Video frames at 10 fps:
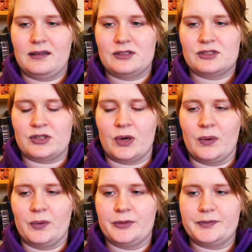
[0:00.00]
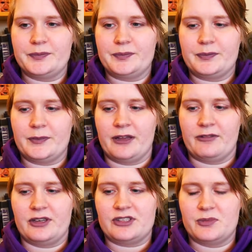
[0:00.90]
So I
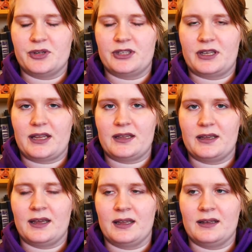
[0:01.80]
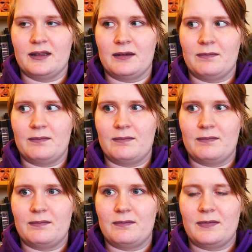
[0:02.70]
finished the book today, and
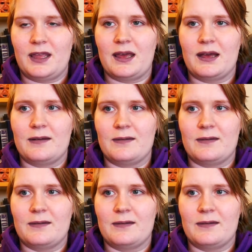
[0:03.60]
yeah,